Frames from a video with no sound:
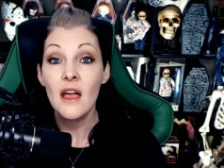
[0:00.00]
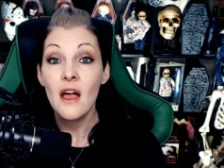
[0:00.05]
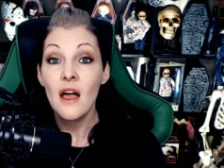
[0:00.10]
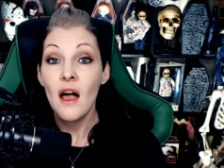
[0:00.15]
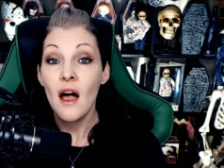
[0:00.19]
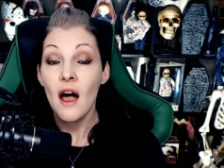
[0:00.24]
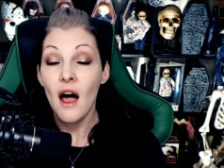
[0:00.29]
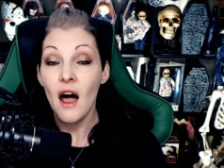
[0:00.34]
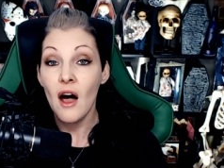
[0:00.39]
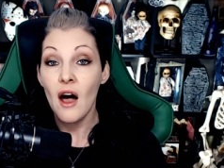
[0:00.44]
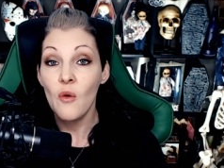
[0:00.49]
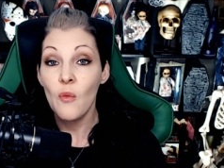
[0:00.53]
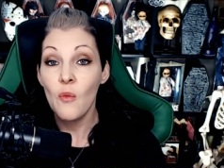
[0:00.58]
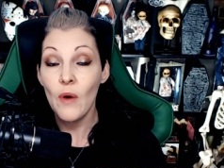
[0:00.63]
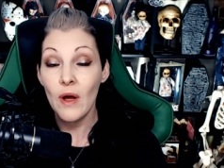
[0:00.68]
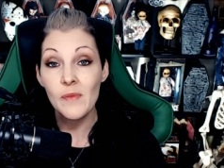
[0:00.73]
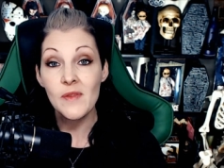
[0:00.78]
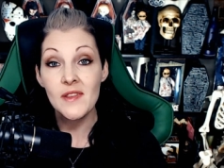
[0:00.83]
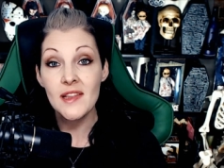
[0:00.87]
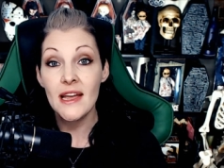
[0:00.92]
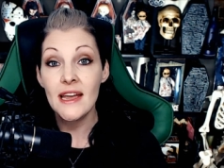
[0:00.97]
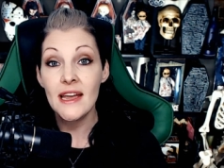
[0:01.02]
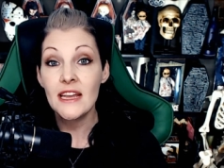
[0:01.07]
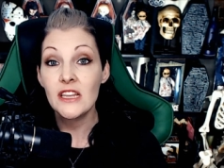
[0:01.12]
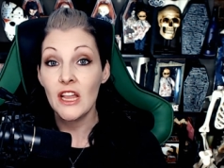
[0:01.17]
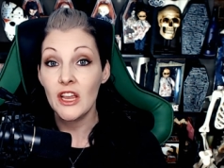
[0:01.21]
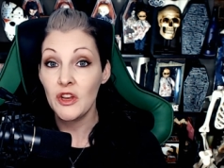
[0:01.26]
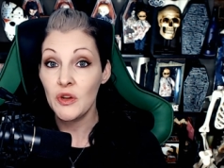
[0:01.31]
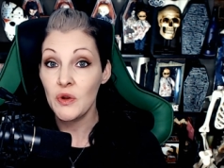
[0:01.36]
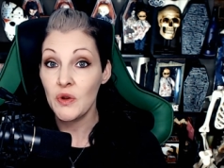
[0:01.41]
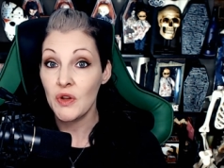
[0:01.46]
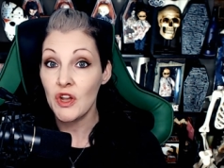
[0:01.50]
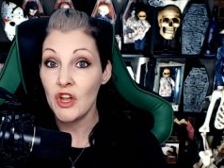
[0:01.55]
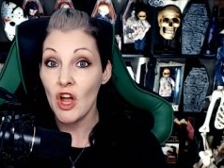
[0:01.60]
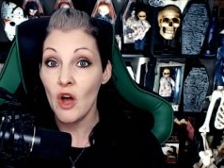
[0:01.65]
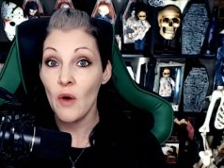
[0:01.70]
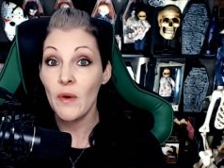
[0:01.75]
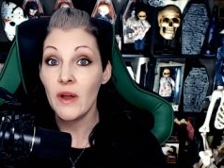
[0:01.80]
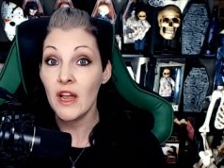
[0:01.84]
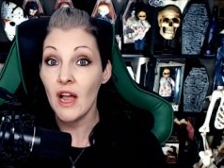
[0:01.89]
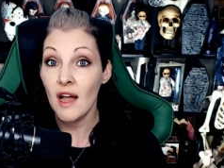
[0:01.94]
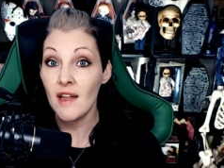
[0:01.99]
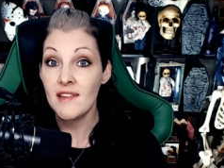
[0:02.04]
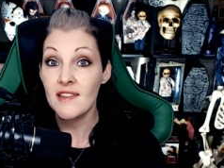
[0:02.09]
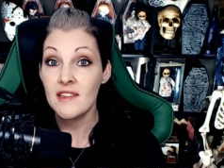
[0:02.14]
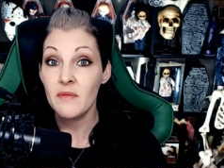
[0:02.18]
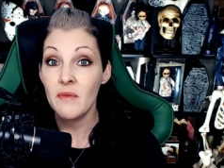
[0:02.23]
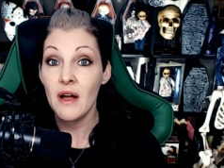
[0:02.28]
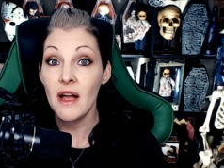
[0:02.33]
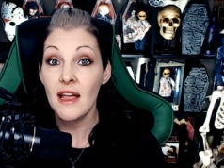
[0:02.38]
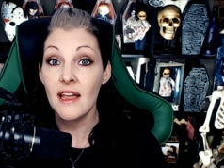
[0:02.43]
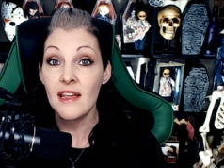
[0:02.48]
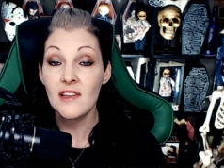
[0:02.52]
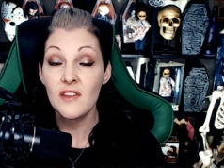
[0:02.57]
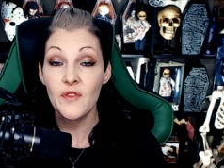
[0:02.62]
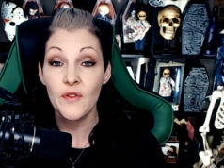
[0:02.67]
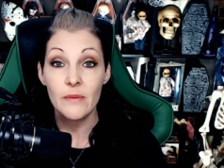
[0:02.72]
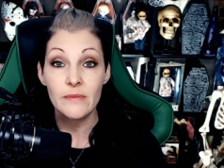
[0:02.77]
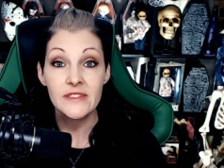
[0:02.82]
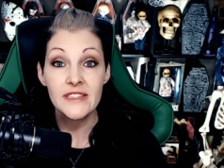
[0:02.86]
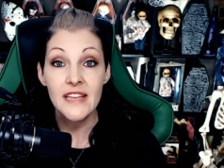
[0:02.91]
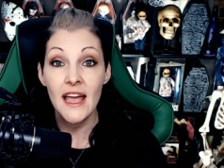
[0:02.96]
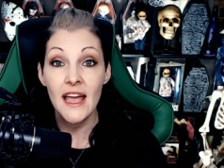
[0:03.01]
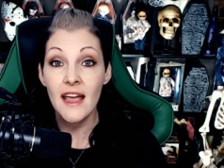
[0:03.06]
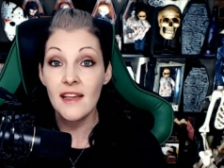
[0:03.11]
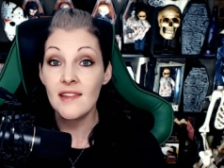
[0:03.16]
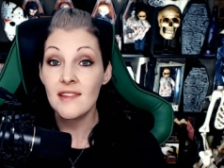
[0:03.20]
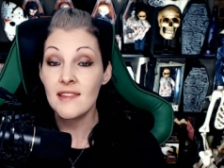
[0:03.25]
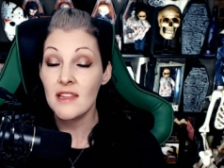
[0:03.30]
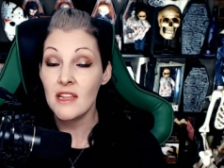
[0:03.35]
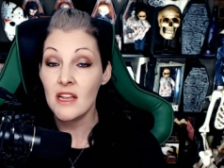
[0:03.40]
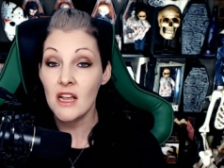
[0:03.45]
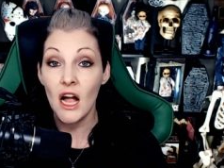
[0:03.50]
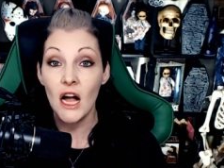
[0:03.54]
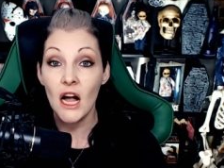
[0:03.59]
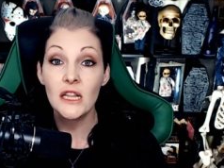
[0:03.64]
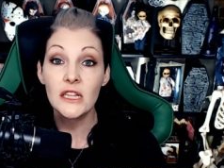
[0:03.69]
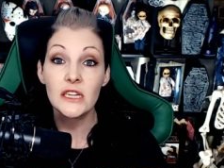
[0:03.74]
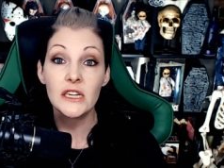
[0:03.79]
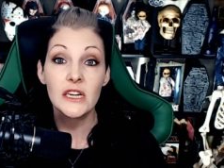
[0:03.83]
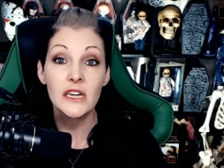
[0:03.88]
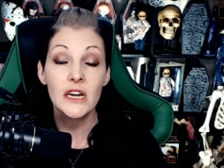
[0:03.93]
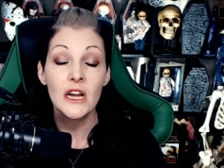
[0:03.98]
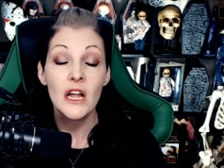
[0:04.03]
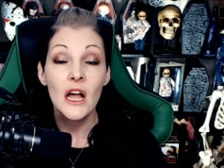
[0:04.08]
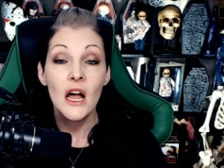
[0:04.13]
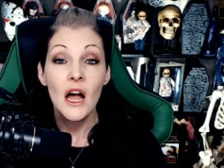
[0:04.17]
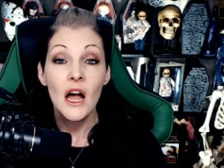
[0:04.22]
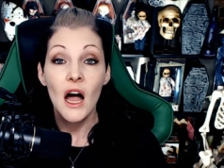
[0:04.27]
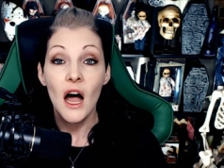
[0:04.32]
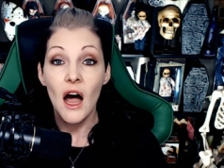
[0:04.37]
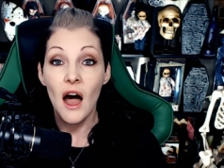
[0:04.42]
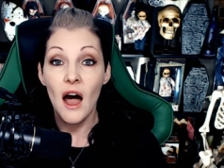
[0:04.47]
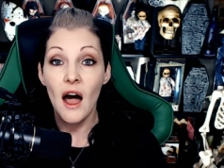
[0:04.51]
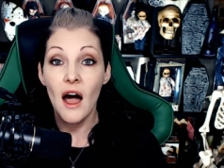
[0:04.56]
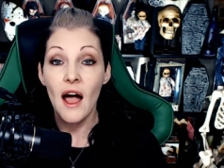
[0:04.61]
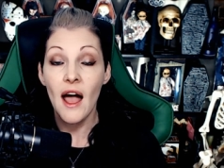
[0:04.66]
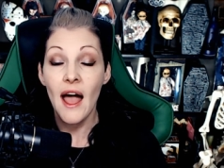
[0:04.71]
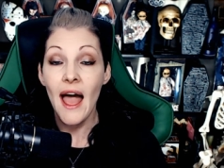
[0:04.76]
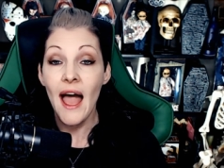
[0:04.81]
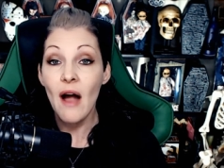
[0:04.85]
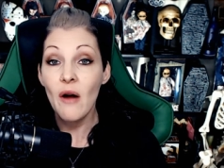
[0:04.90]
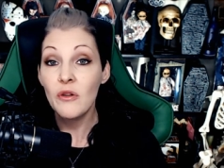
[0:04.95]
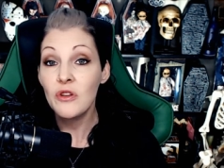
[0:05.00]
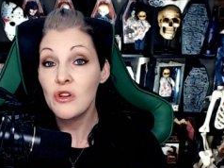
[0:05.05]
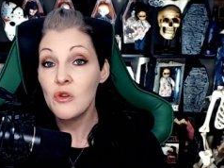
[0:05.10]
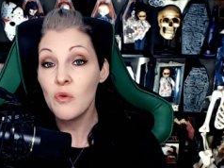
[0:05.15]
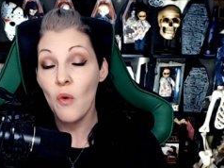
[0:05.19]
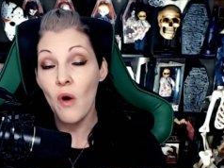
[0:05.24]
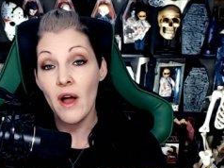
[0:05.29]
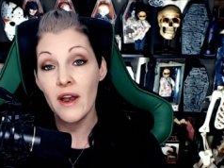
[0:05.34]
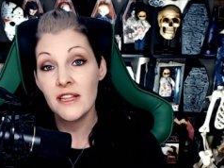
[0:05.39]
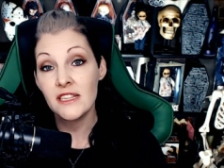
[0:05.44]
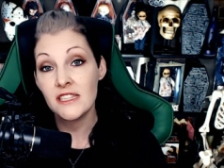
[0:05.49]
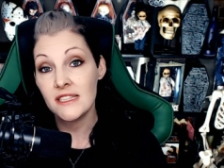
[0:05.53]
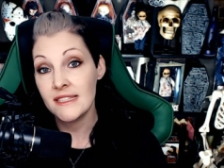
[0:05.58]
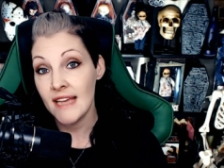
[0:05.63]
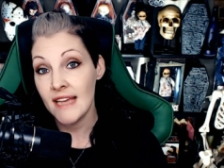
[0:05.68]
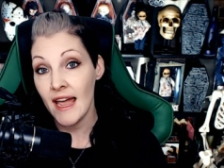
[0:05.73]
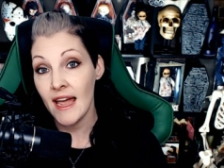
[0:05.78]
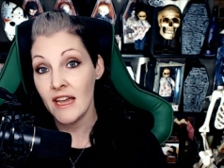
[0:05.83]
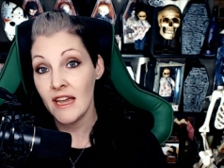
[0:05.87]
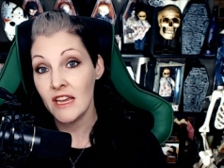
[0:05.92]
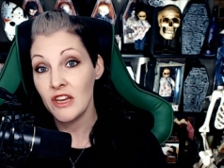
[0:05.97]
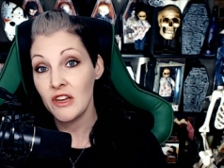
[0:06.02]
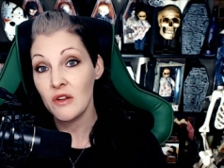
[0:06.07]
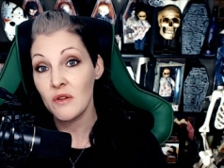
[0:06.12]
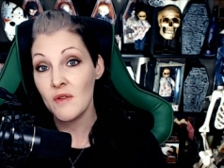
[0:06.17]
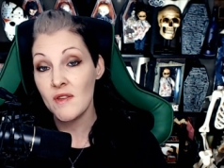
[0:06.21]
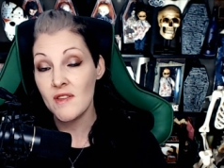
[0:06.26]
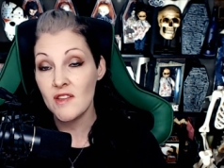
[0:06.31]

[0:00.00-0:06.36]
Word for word: uh, website that you can go and customize from text, the color, uh, how you want it to tag you.